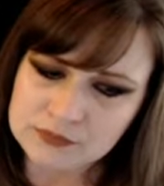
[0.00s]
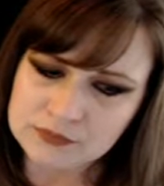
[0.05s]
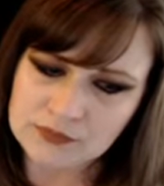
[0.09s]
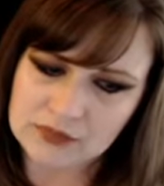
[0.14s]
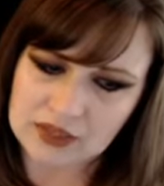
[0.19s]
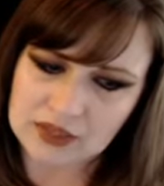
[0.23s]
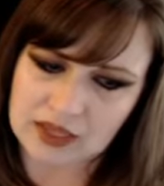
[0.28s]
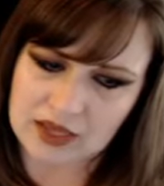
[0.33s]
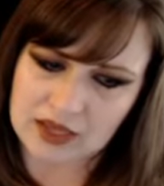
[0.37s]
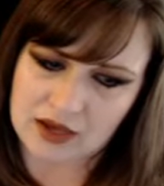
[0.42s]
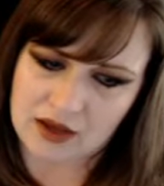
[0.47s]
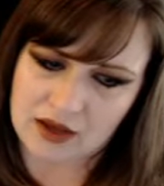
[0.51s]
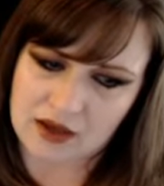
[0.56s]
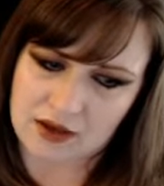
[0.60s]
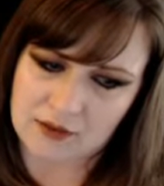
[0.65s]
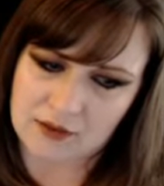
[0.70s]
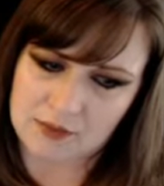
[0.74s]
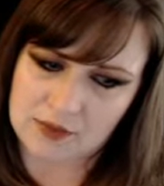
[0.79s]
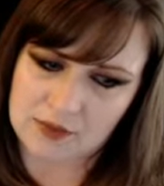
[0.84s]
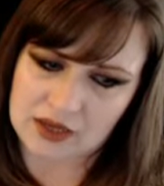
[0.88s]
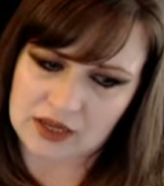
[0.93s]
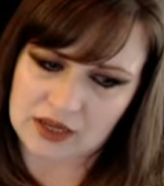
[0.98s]

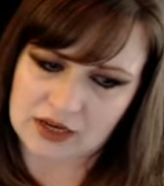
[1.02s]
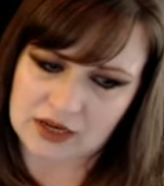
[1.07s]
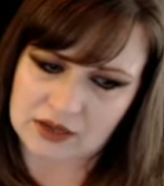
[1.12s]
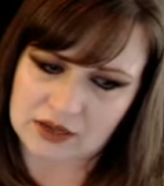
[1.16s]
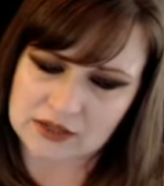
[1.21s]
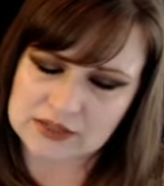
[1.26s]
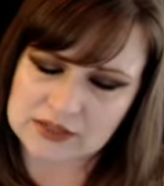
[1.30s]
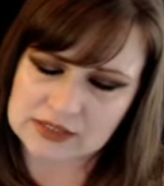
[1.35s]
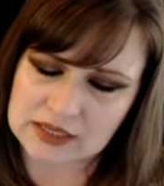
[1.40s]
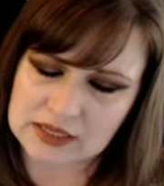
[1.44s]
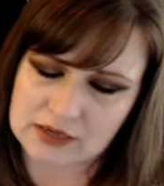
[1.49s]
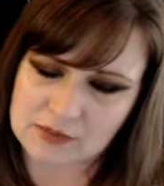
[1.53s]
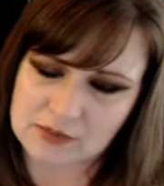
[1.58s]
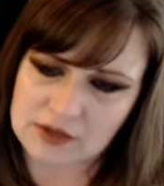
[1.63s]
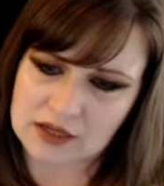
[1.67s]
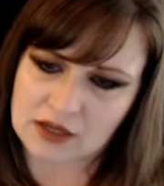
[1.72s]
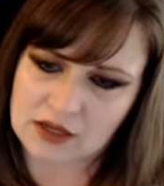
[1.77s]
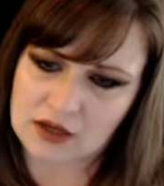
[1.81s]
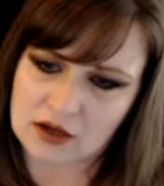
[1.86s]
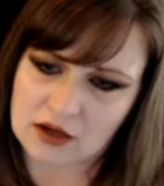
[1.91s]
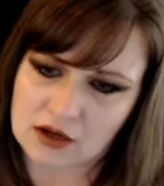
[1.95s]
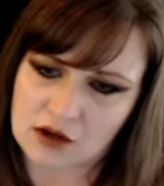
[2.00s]
And it's going to
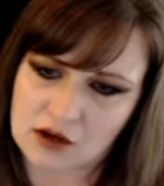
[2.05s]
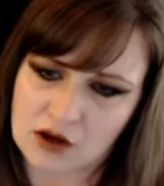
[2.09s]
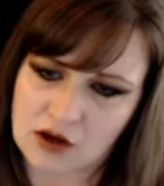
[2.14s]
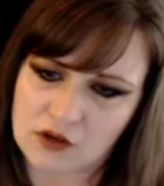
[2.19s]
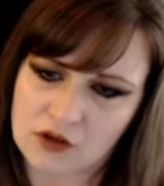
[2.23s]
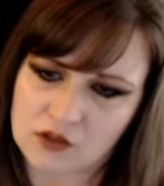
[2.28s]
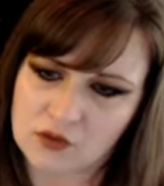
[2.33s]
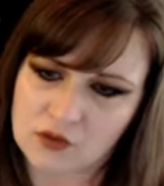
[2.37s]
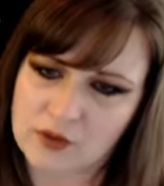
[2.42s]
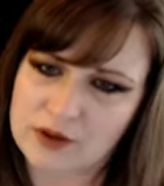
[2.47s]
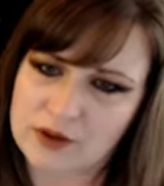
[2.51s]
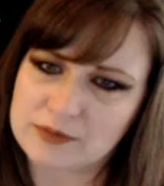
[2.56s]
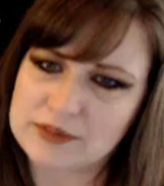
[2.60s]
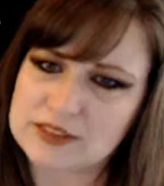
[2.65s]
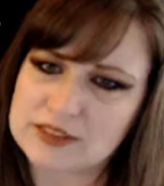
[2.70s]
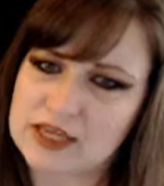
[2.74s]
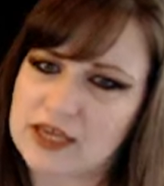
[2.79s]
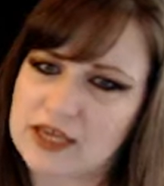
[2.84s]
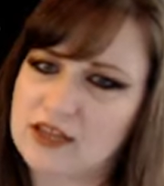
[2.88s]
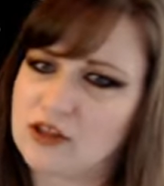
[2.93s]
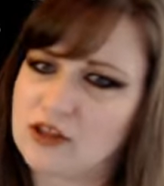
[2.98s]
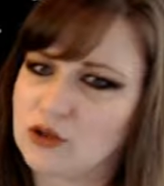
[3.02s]
be on the
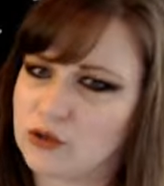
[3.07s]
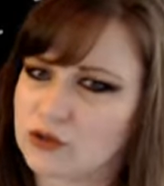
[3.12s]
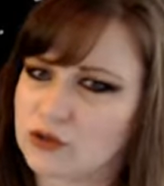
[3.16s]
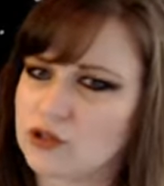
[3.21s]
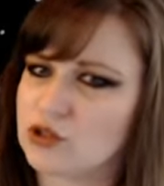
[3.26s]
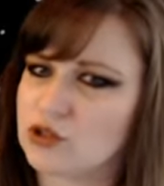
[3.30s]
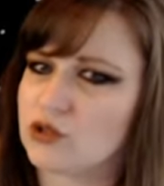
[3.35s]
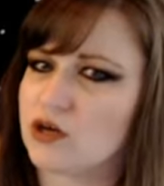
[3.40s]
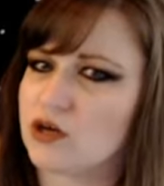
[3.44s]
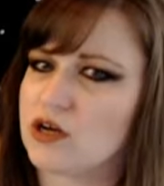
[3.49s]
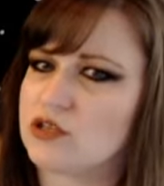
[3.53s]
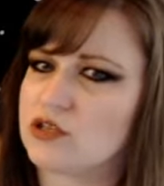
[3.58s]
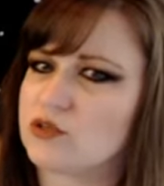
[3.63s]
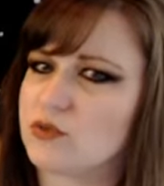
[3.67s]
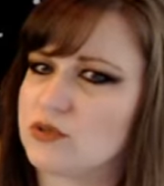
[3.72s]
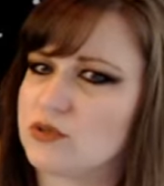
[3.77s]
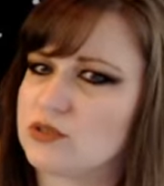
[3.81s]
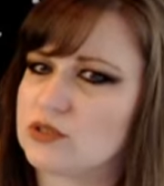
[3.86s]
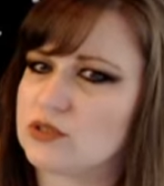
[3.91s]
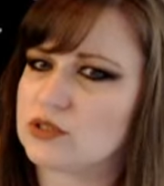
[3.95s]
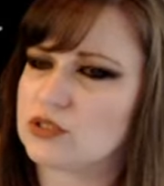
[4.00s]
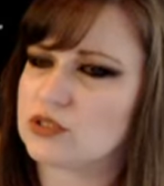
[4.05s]
website,
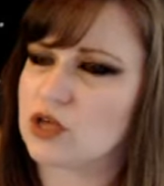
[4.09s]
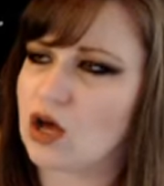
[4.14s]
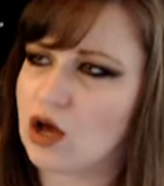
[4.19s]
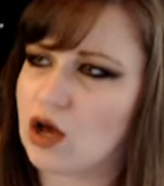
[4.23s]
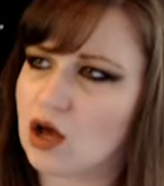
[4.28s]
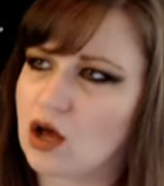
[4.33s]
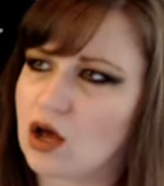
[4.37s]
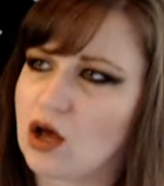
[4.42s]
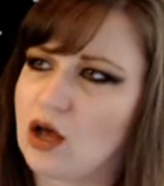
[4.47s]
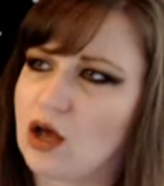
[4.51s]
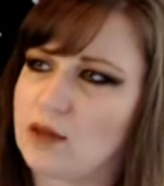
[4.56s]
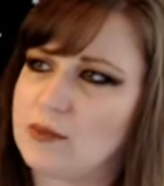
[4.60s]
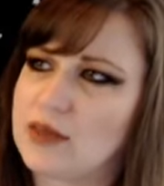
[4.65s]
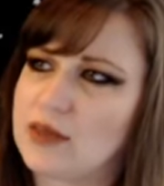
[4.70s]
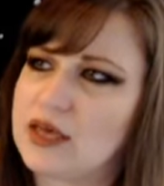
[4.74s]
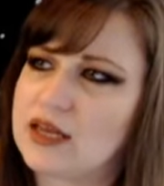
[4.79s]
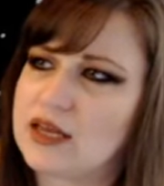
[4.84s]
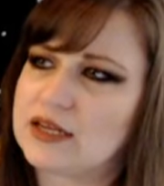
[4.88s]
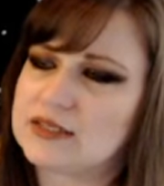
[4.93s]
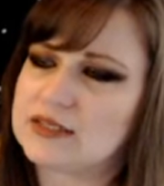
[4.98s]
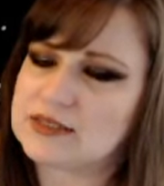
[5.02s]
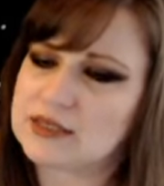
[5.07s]
thecrystalcrossroads.com,
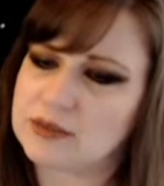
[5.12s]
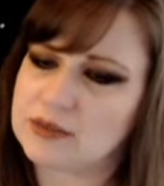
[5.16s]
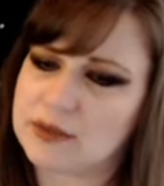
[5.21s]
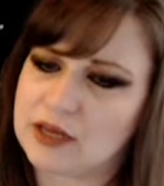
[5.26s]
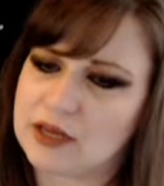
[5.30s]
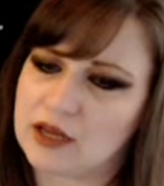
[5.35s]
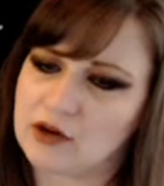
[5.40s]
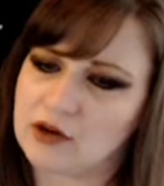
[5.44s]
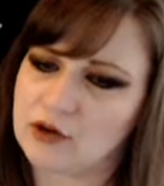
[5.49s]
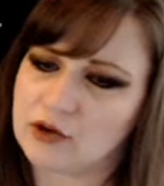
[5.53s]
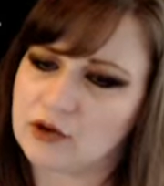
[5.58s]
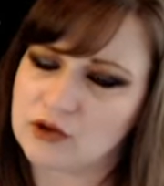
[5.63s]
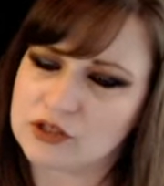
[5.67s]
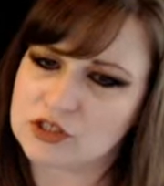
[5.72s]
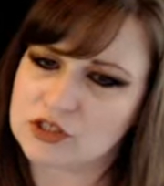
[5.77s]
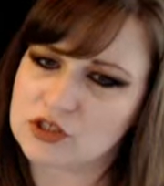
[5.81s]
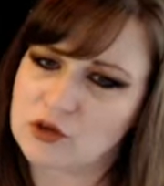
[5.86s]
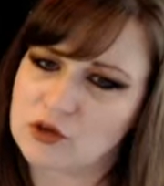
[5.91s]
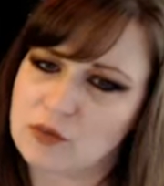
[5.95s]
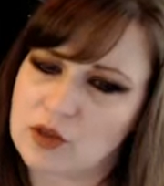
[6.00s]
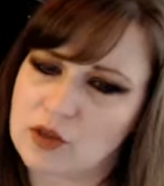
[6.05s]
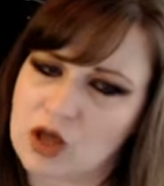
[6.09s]
and it's going to be under
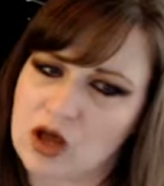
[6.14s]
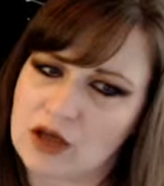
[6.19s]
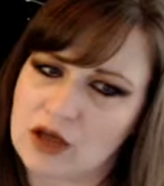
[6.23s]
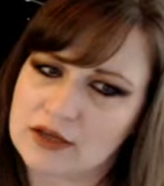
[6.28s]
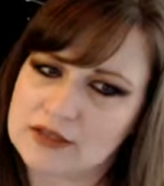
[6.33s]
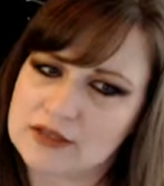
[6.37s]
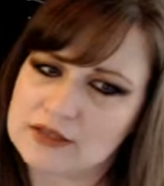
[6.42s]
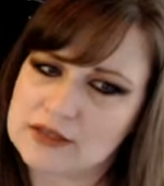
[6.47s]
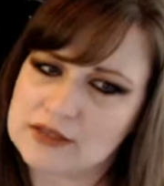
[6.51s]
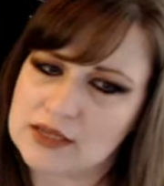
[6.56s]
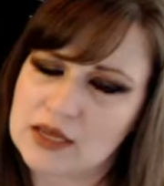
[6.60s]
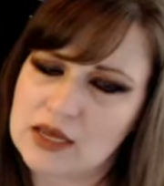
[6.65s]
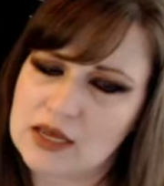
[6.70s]
Crystal Blogs.